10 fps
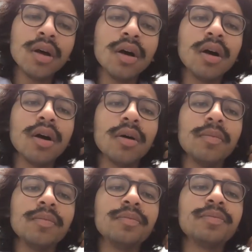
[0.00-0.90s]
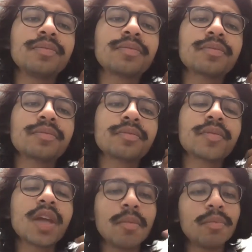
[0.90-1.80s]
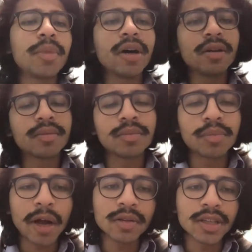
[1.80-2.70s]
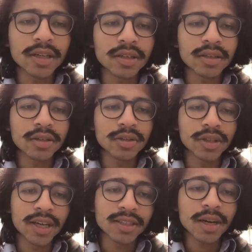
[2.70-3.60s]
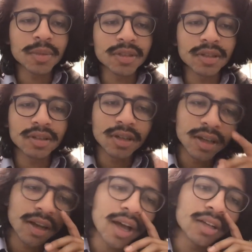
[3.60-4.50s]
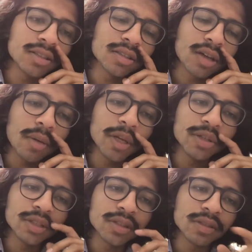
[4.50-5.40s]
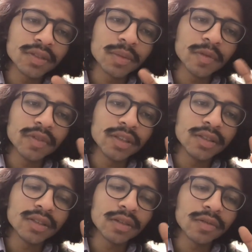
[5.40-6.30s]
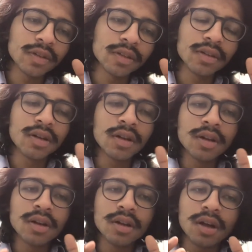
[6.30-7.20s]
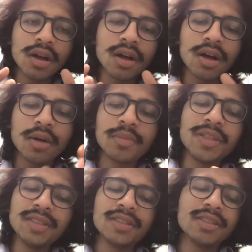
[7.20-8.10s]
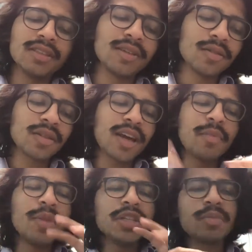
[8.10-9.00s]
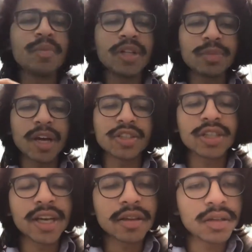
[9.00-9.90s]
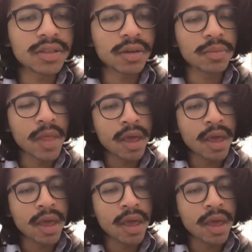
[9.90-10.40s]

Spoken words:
But biotech usually has the opposite, and it has combinations of some of these different pieces, and they'll kind of mishmash together. So